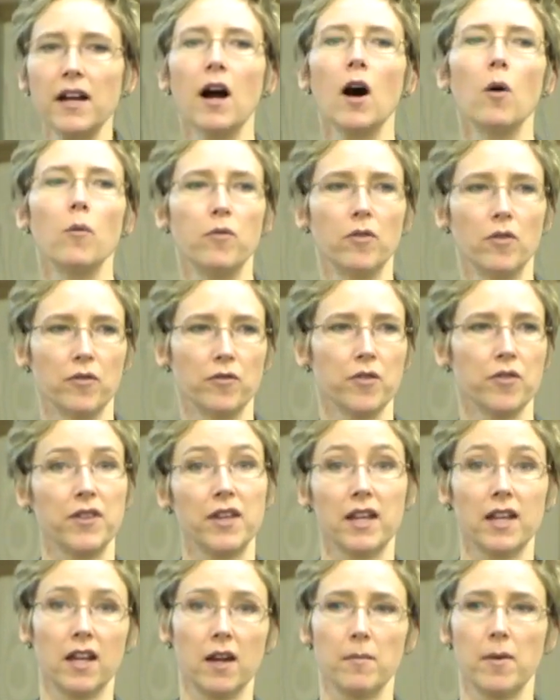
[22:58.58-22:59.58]
helpful for
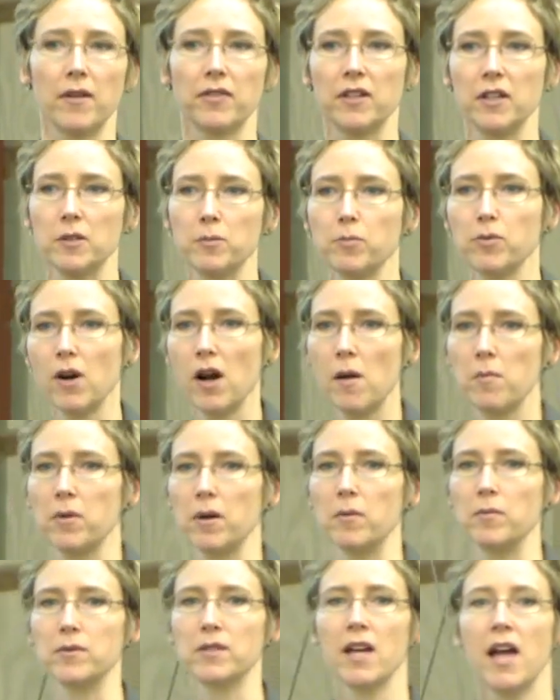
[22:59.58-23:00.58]
thinking about these
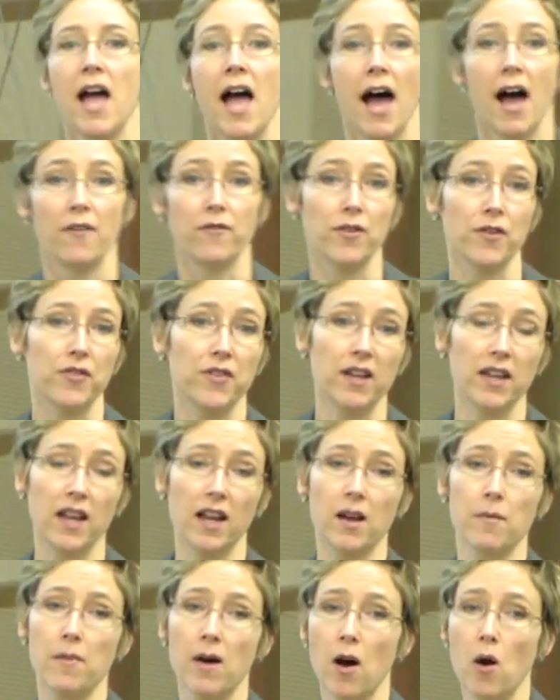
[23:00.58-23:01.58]
problems and for
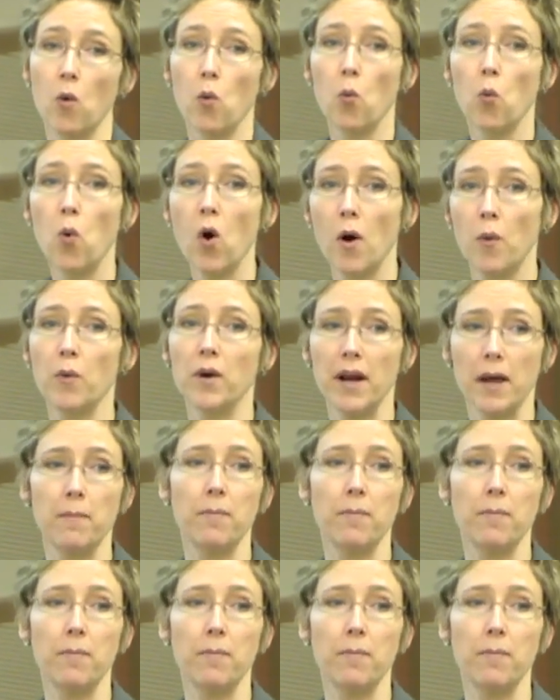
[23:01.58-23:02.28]
thinking about what would a